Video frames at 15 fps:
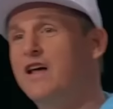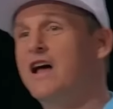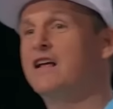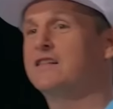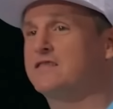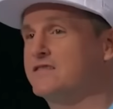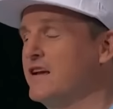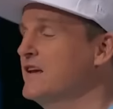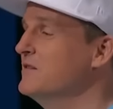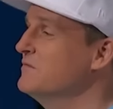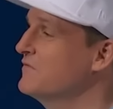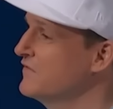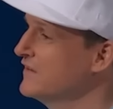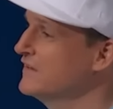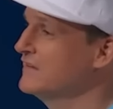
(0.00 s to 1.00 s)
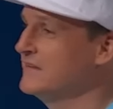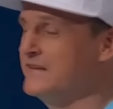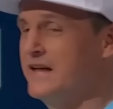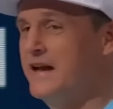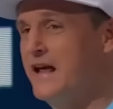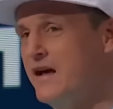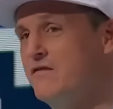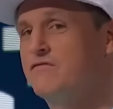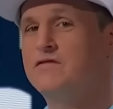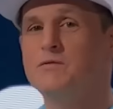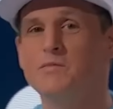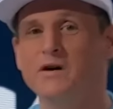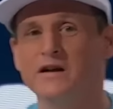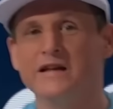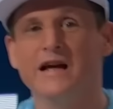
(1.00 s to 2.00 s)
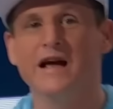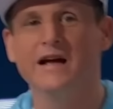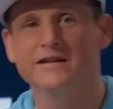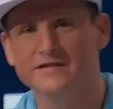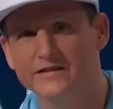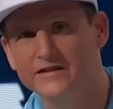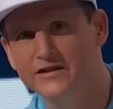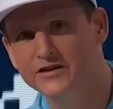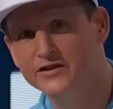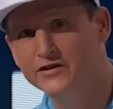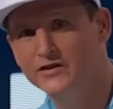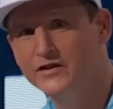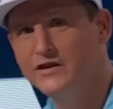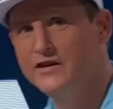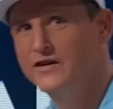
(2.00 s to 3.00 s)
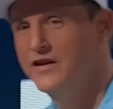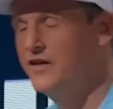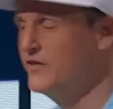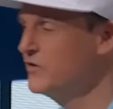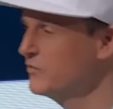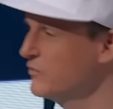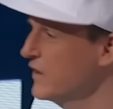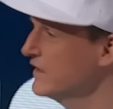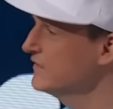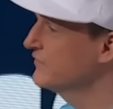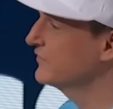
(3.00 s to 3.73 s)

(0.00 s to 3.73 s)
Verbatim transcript: that same feeling that everybody has in here, and they're ready